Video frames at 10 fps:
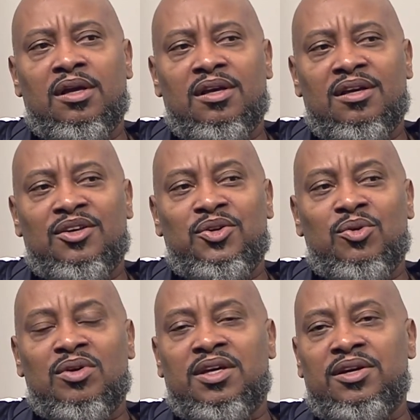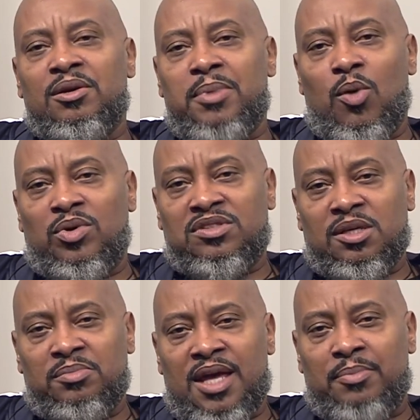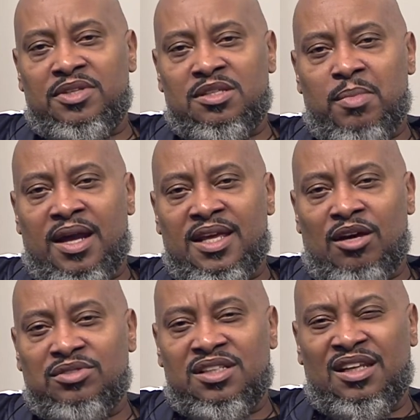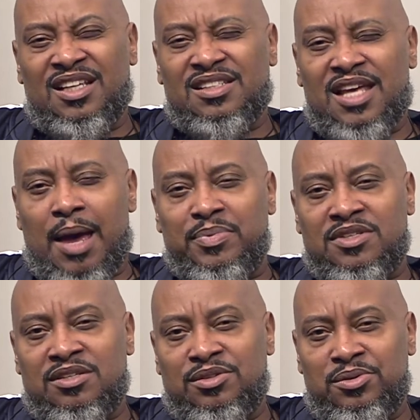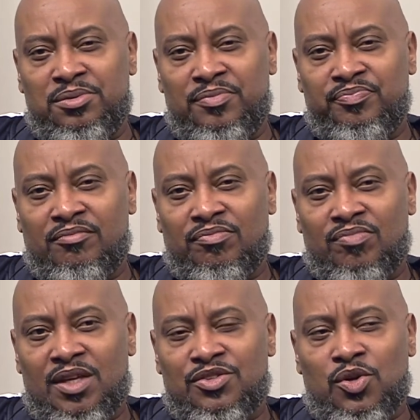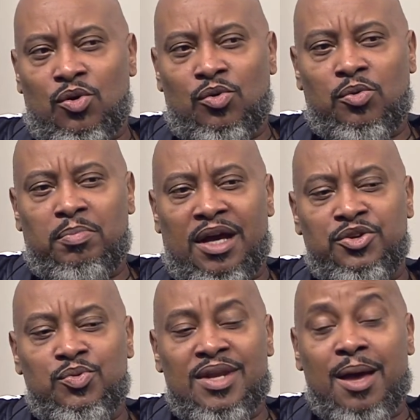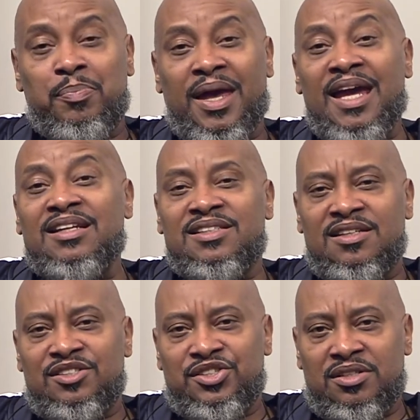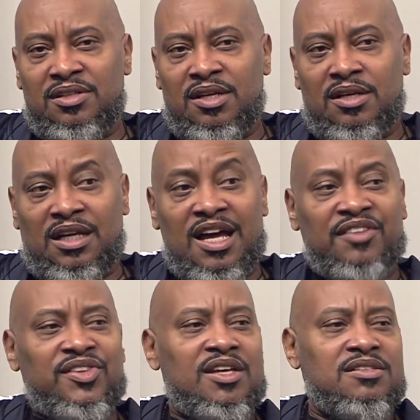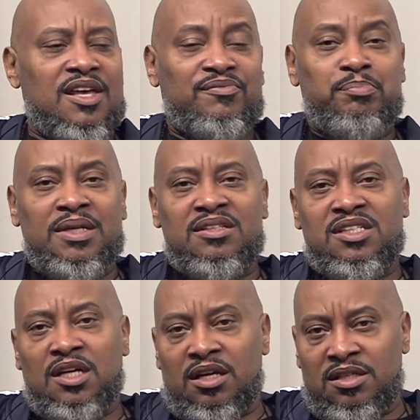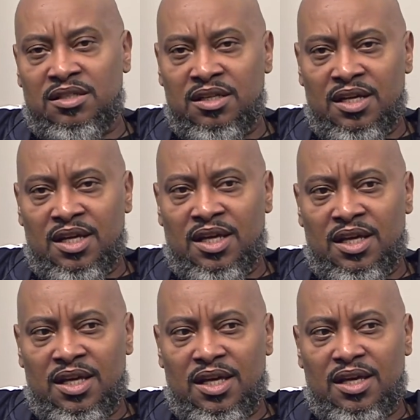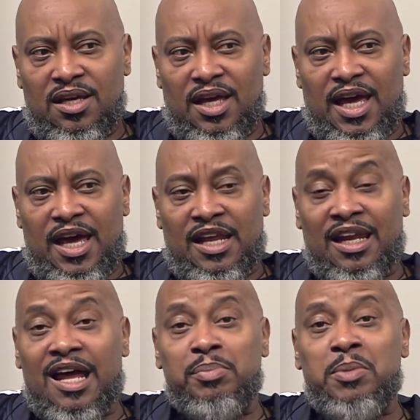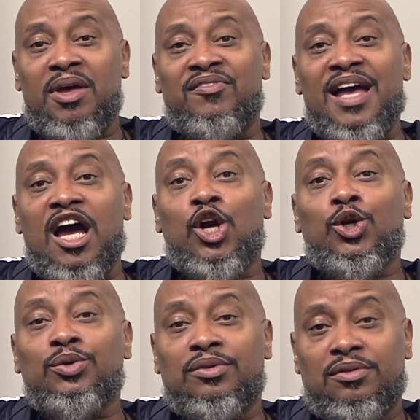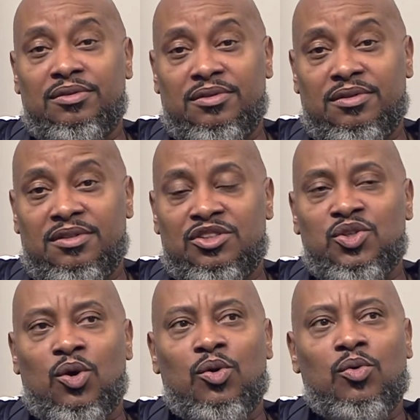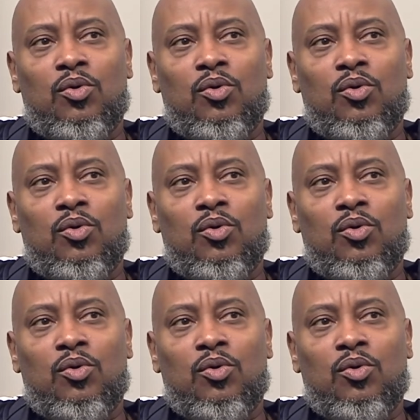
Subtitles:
you don't care about what something happened to somebody else unless it happened to you. So by you not paying attention, a lot of things have been done, and a lot of people have got hurt. So,